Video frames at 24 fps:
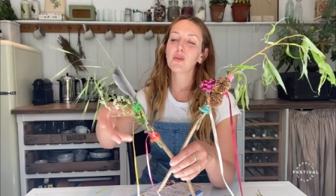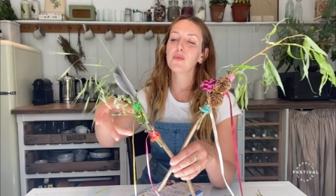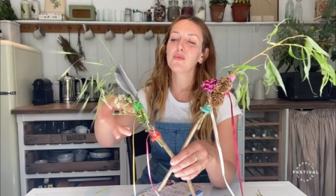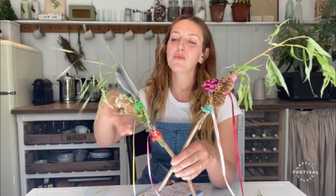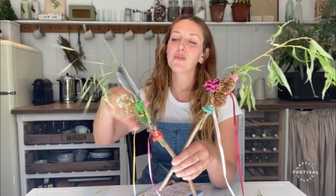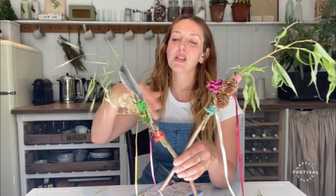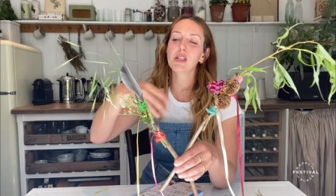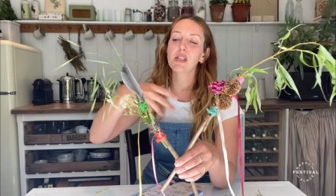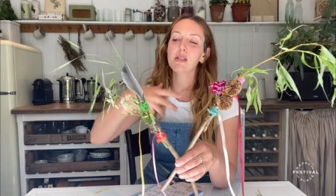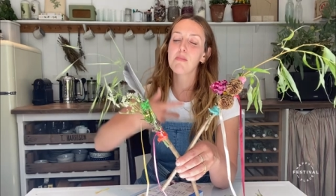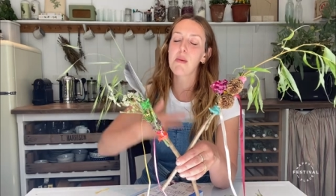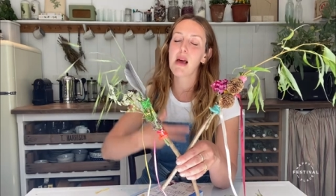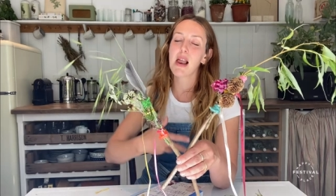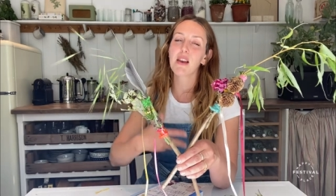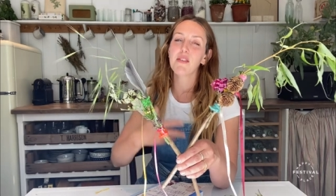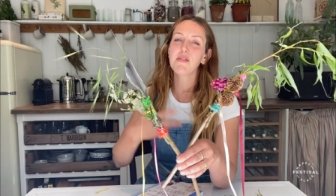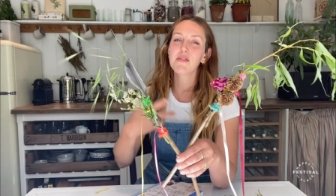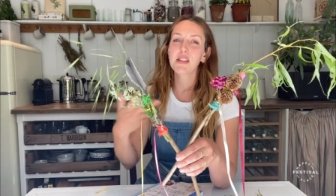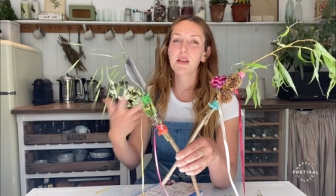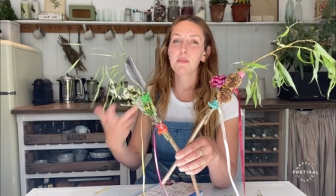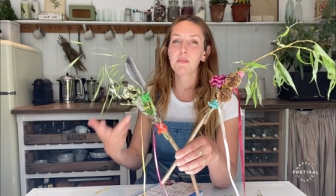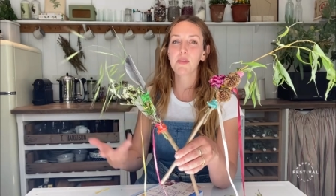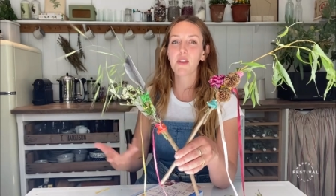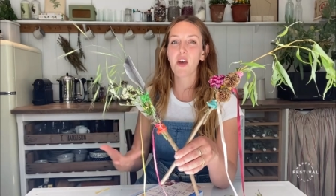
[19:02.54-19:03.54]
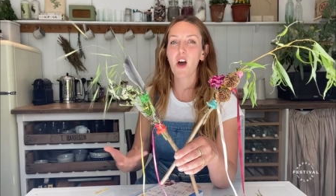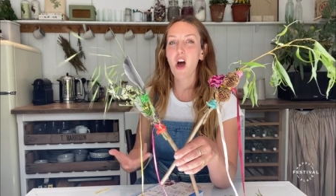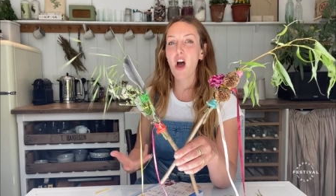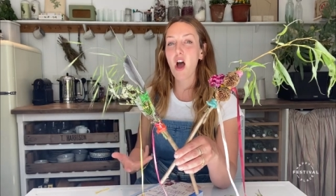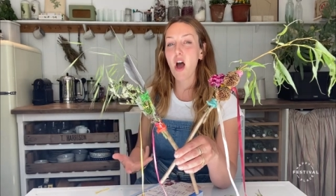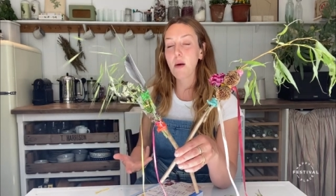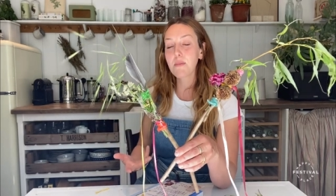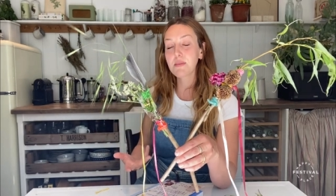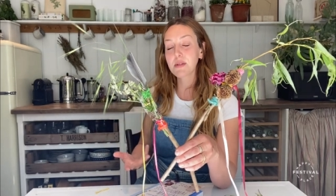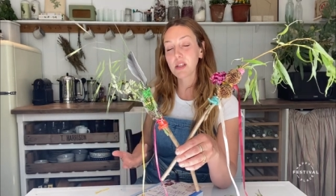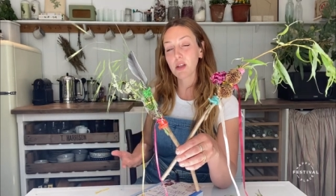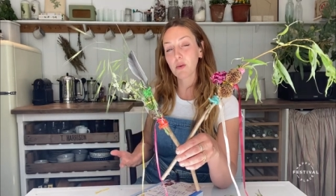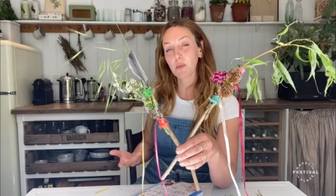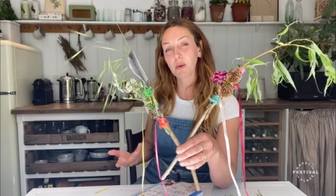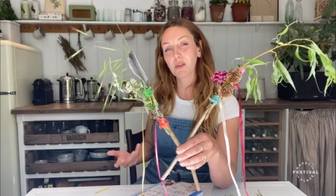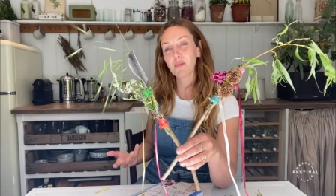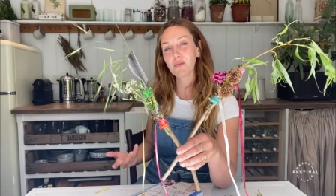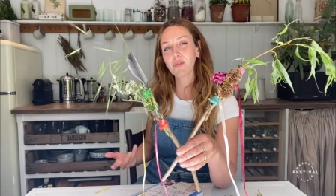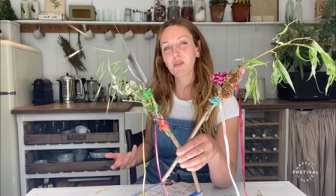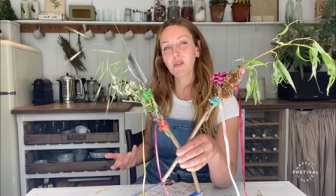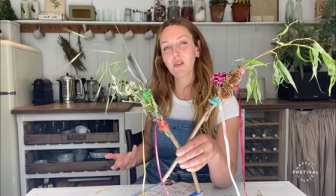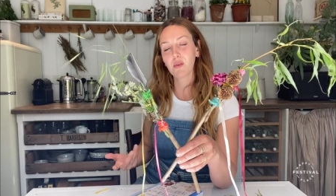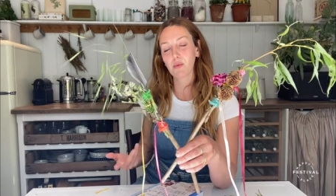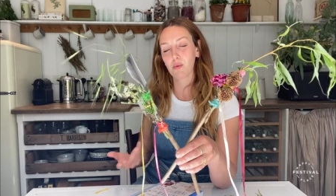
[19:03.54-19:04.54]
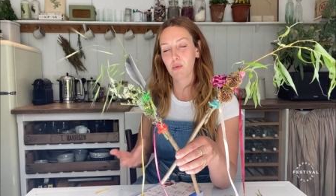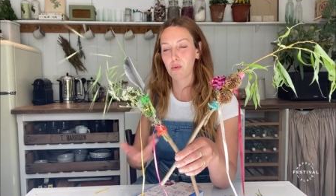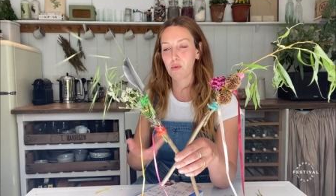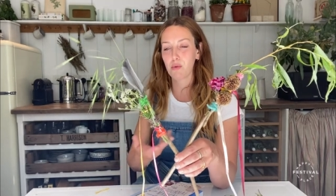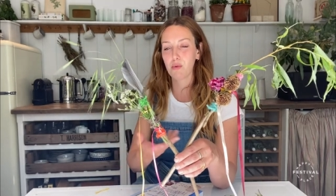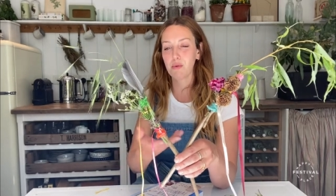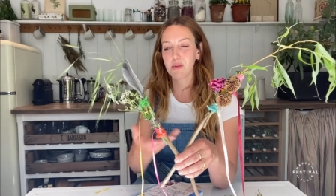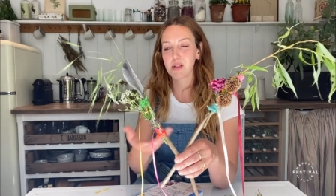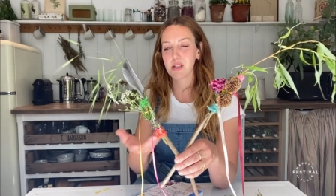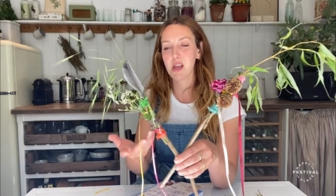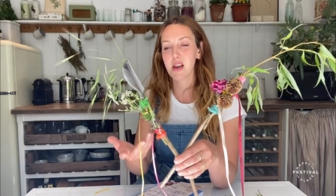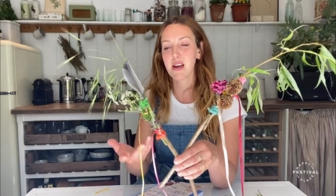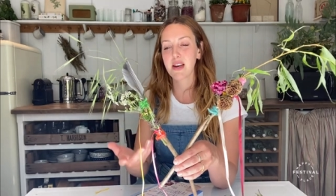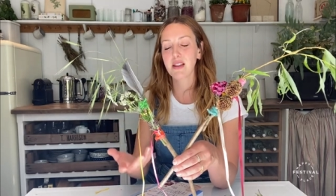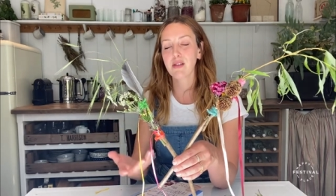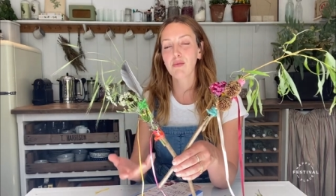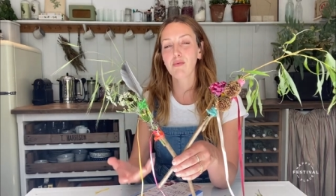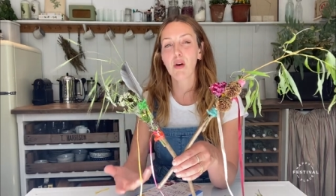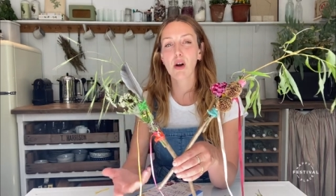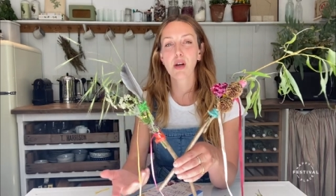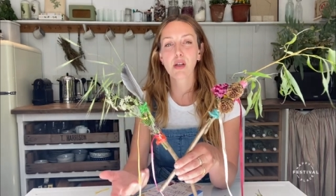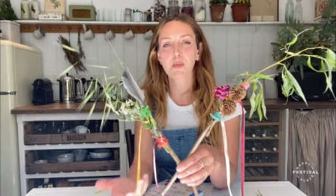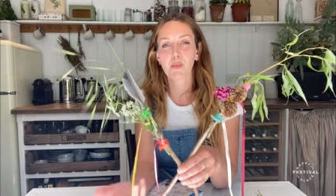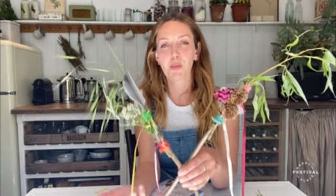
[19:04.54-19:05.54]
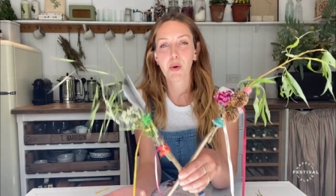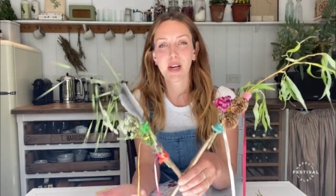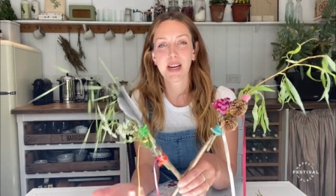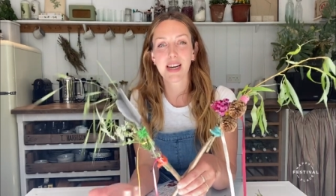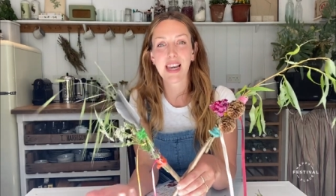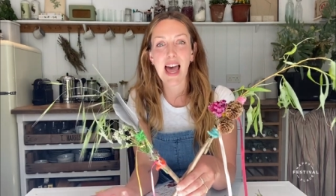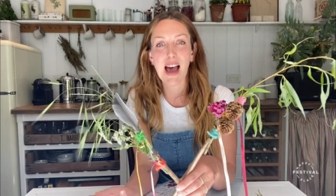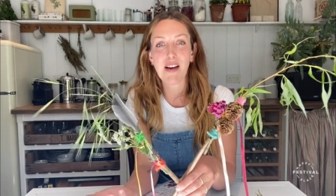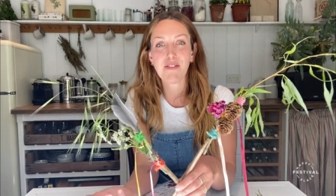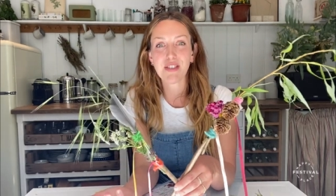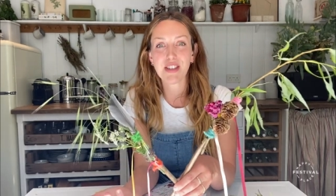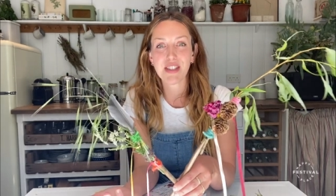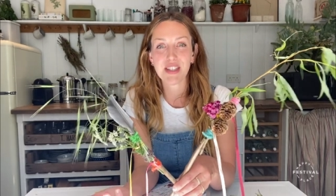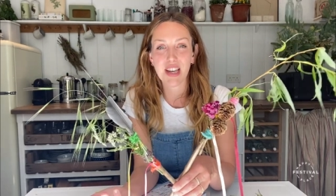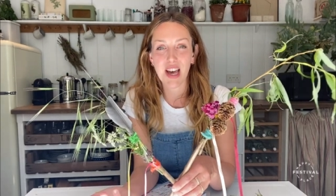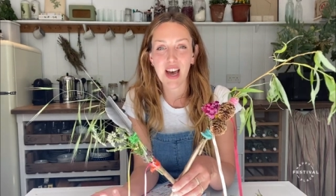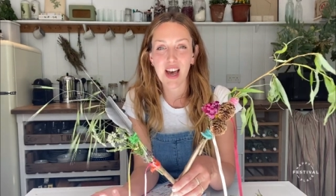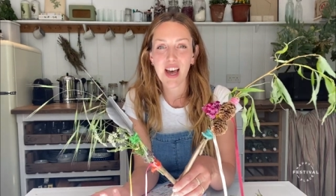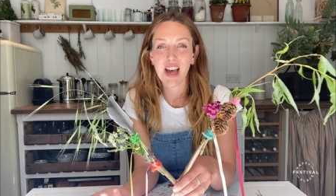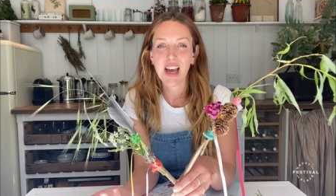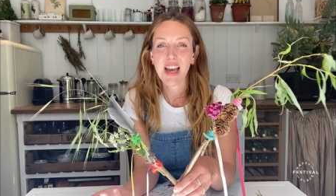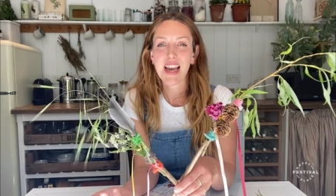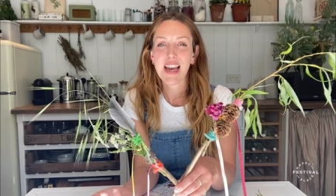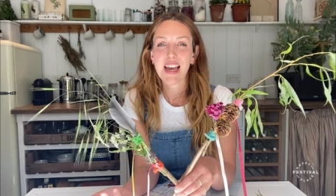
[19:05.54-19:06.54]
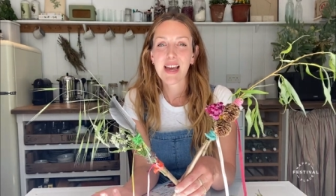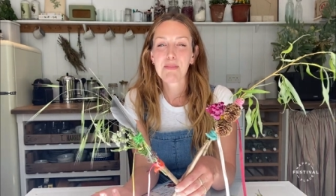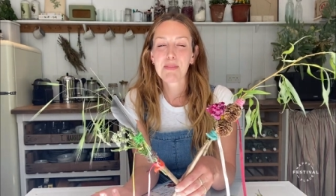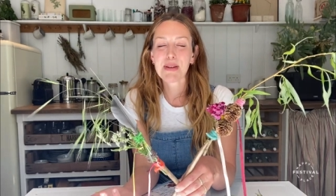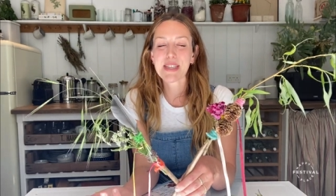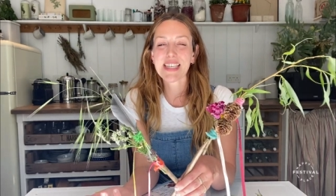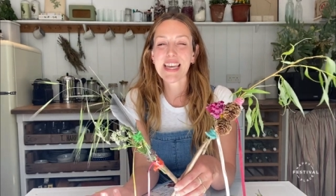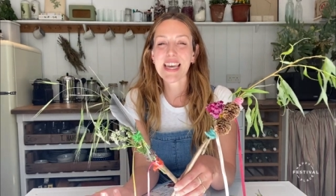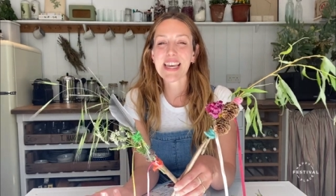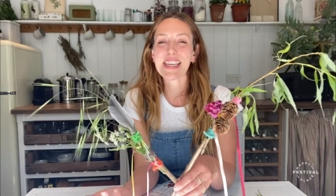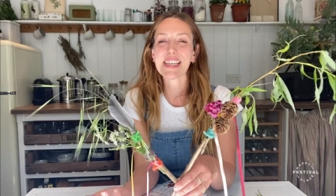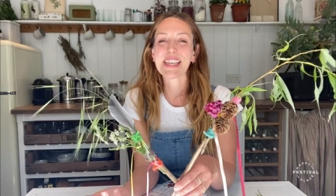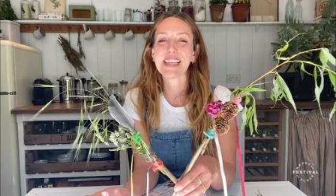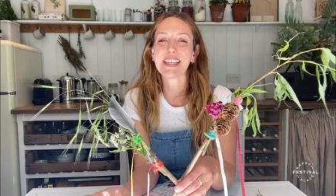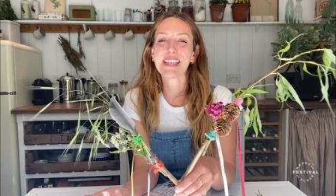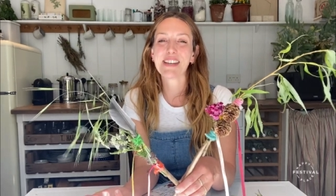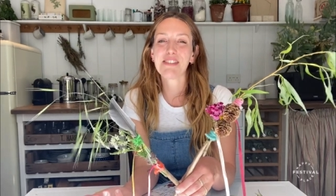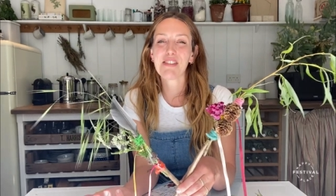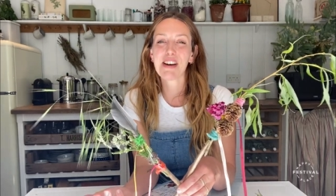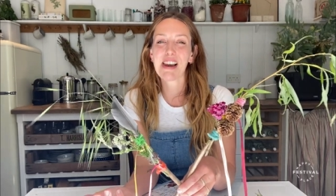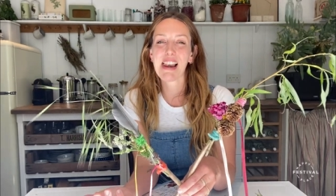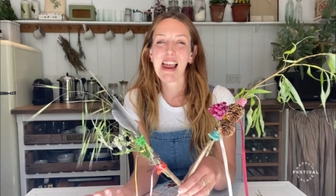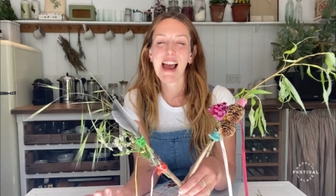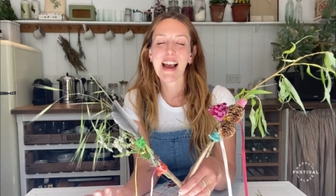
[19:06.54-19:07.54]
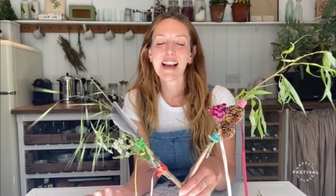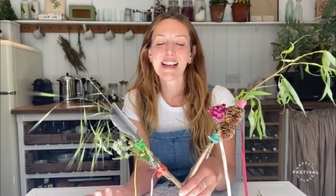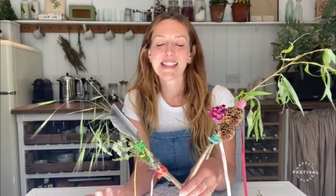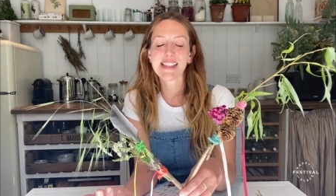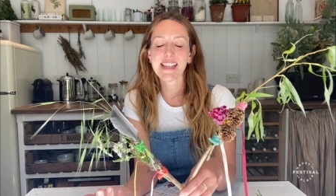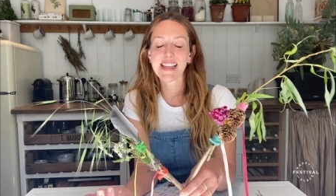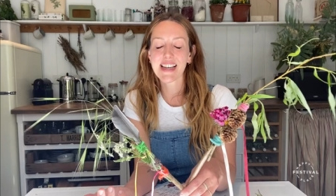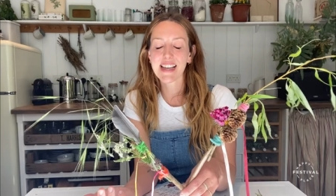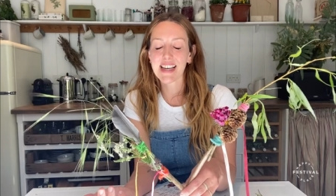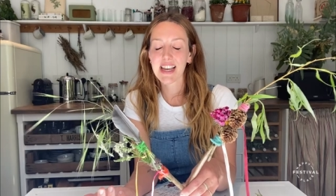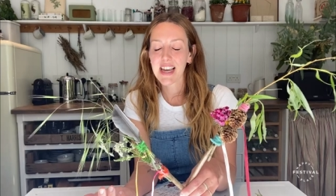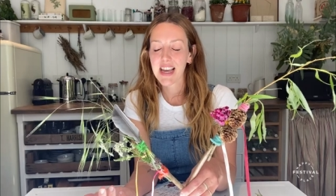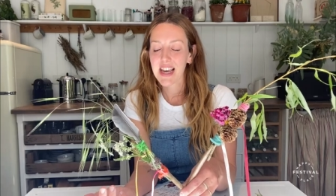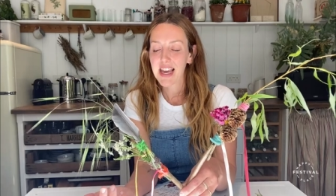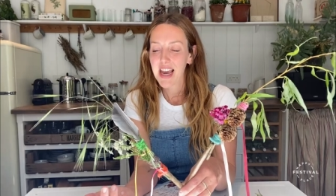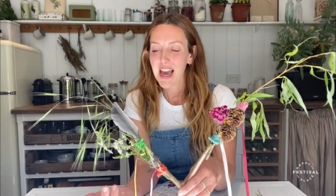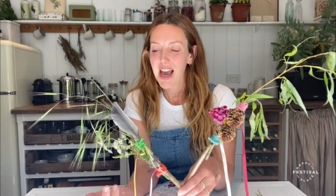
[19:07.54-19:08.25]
sort of the smell of some of the herbs that we've, or certainly the rosemary and lavender, particularly relaxing.